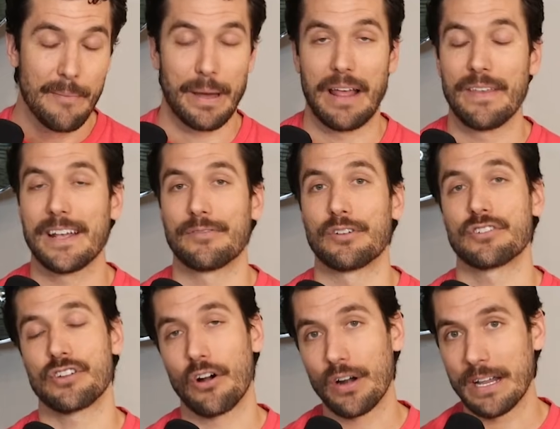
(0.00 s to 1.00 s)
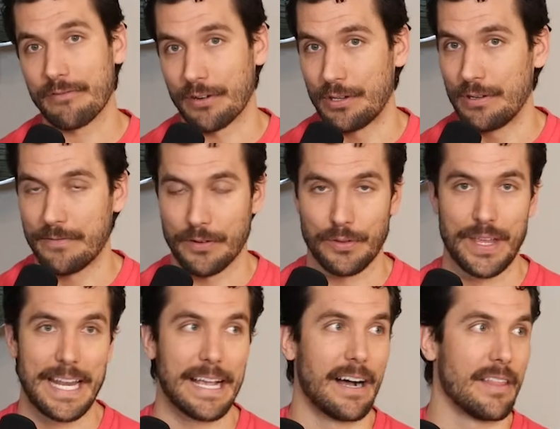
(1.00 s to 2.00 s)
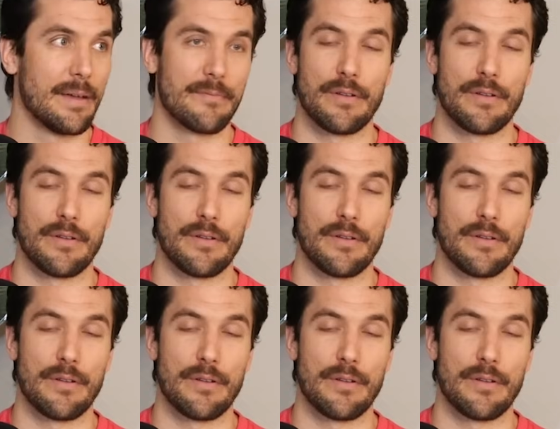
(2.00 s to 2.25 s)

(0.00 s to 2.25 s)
But I think if they're starting for you, if you're leaning on them